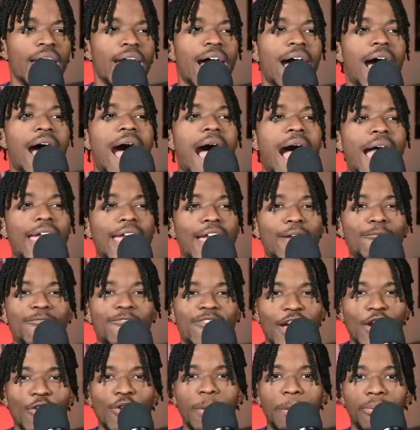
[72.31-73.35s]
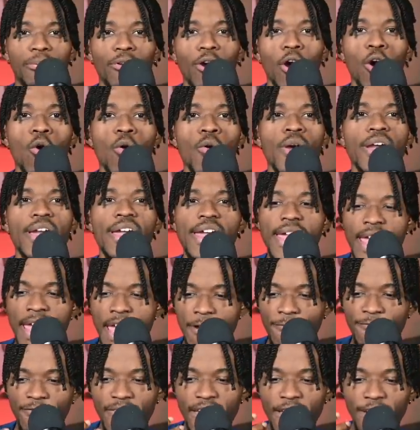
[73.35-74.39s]
I am very pro
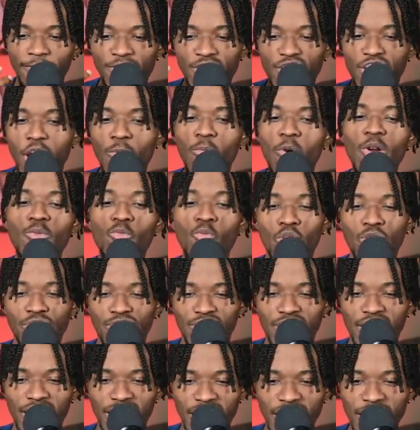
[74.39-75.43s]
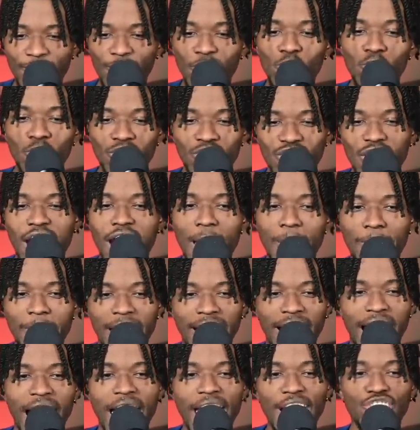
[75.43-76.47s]
if if someone wants to give you a job out
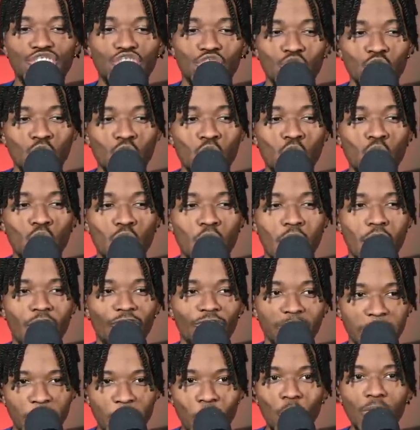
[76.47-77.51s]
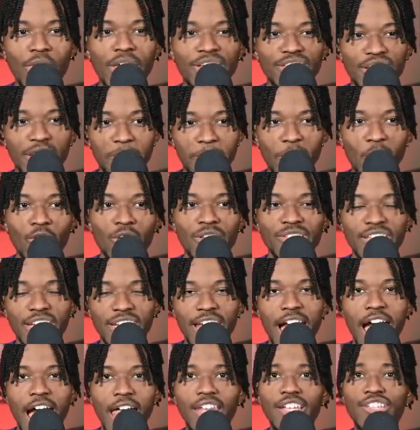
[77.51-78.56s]
of high school of millions and millions of
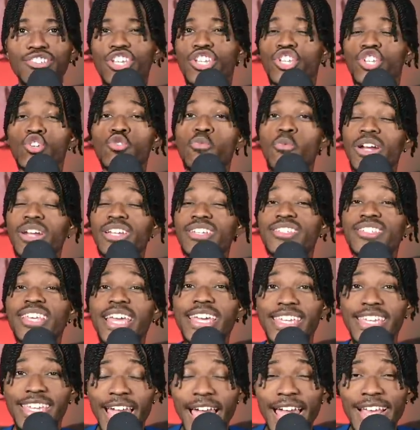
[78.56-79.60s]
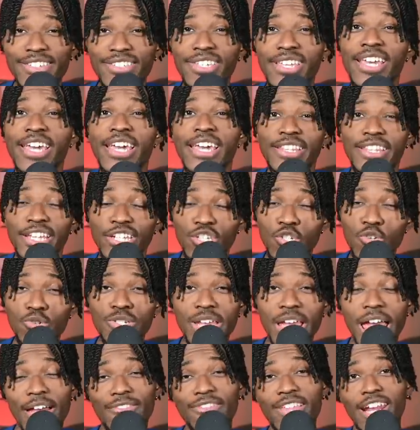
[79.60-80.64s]
dollars and you want to say yes, then you should
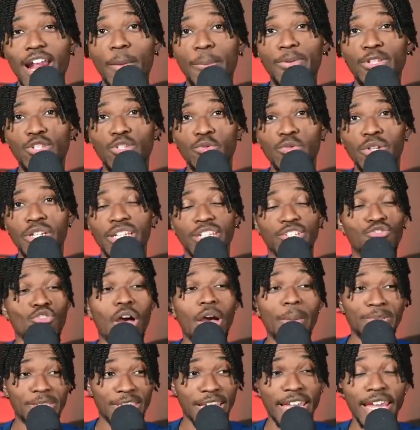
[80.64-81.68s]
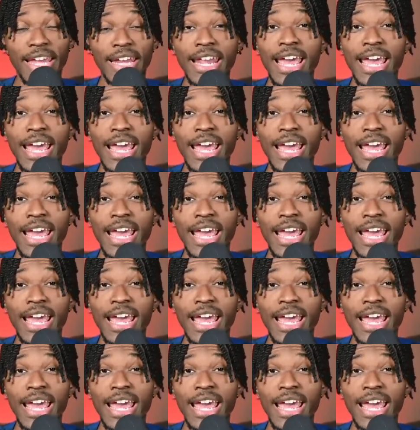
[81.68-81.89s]
have that opportunity. So I'm saying